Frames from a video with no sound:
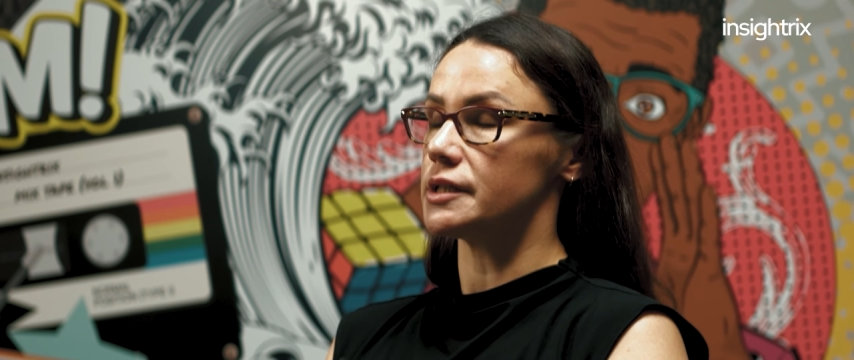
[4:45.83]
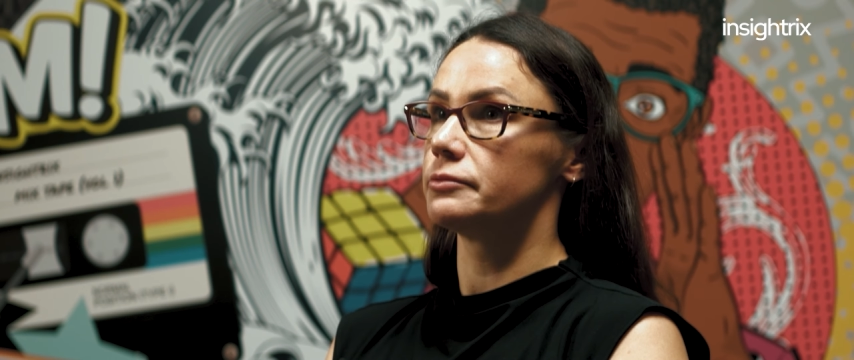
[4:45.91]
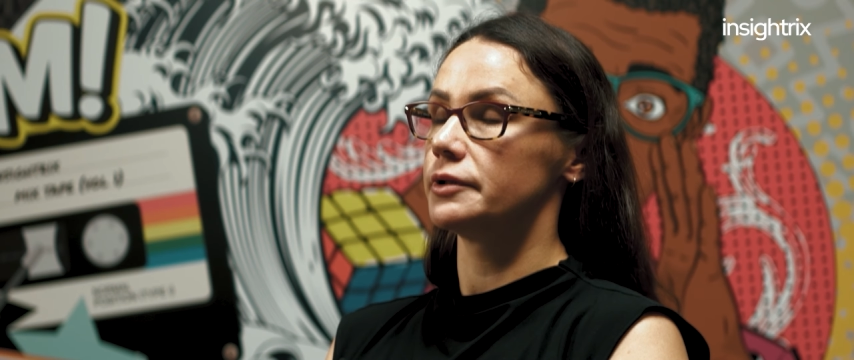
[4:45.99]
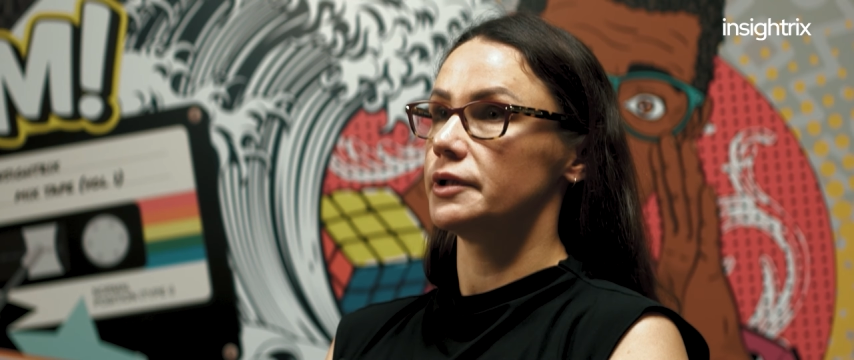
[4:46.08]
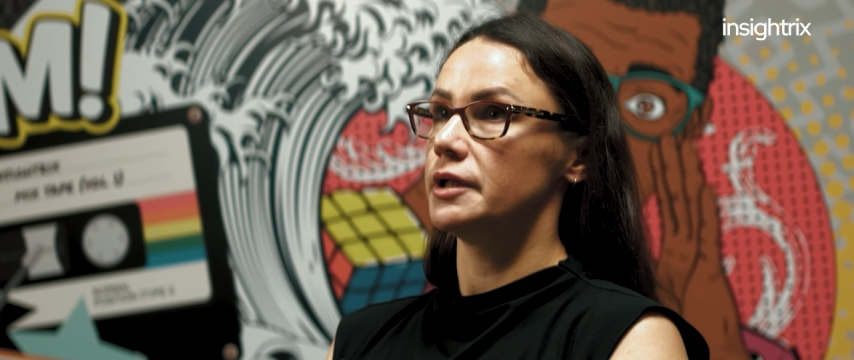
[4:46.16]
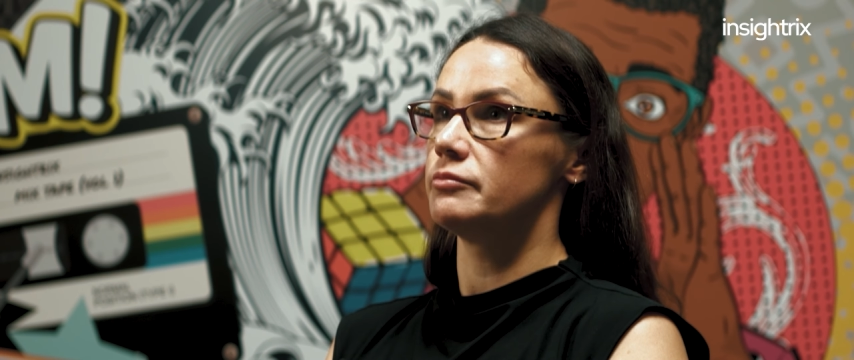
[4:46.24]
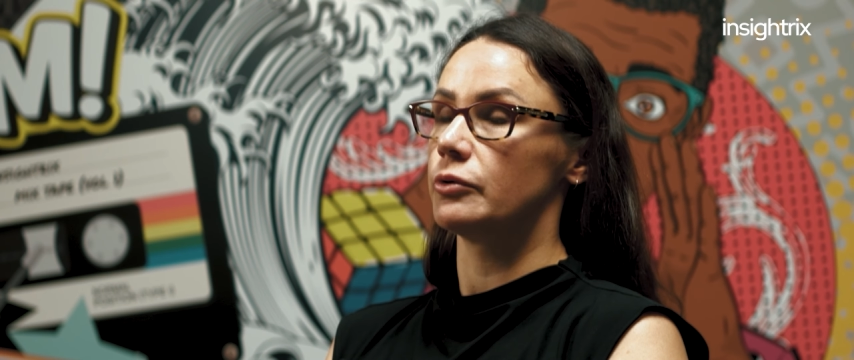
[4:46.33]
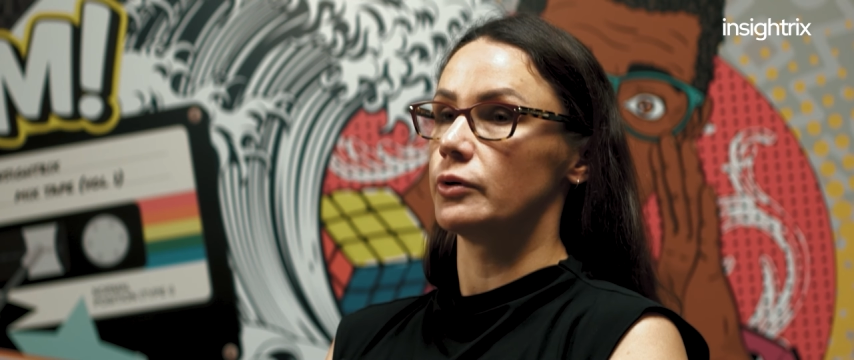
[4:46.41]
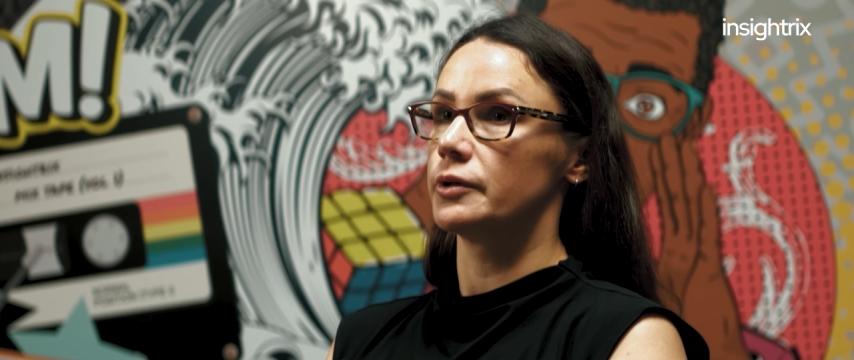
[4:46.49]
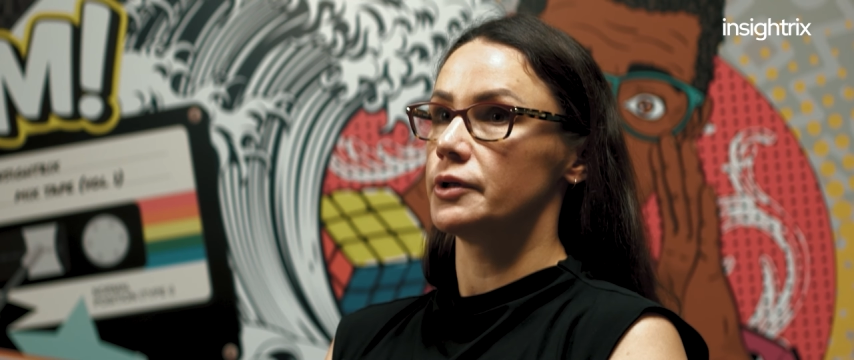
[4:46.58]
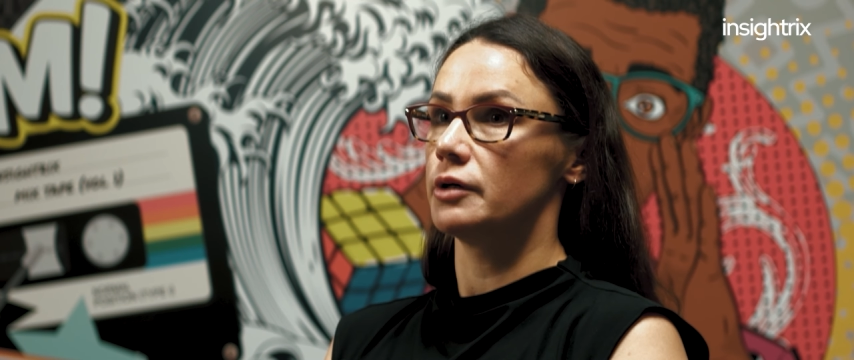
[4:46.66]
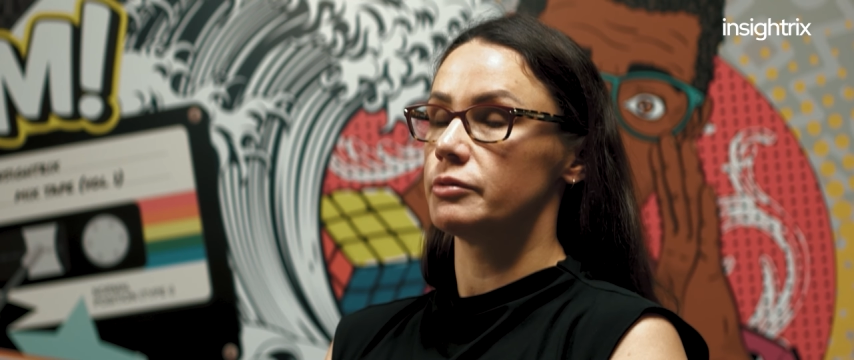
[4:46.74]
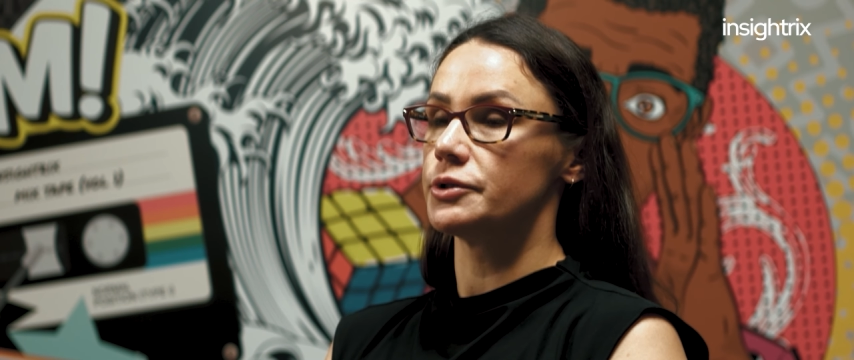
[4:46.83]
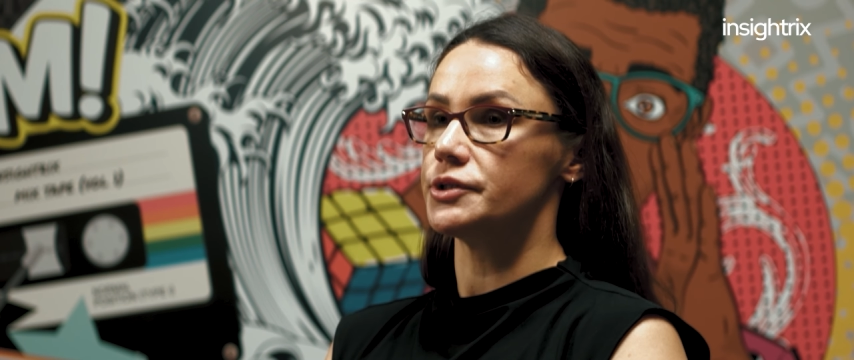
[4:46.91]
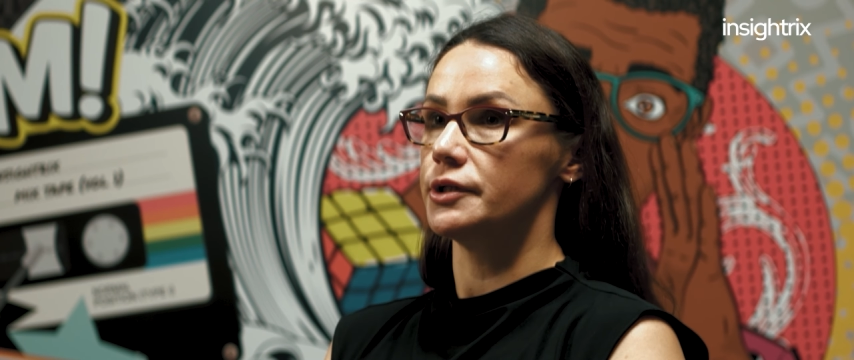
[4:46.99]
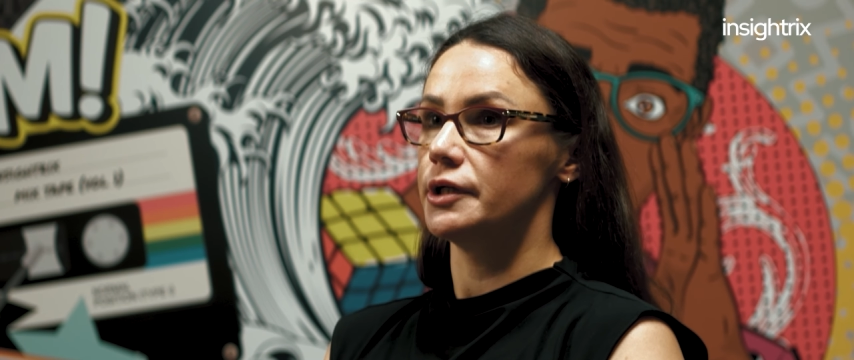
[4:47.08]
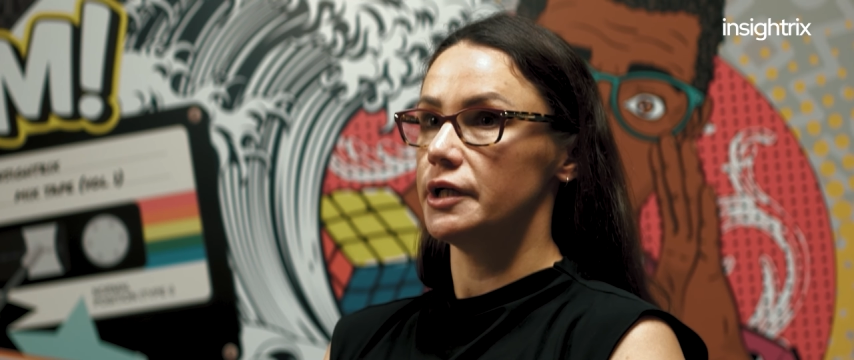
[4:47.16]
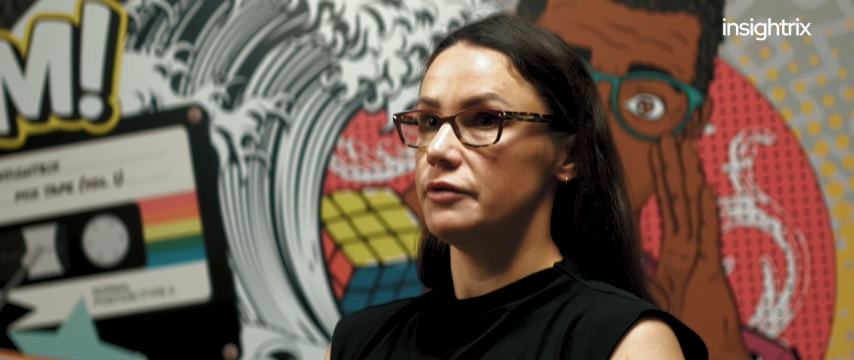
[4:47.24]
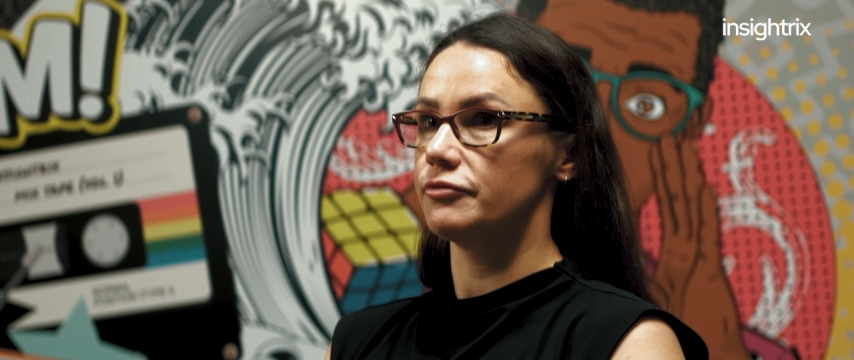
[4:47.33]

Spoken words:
a really important opportunity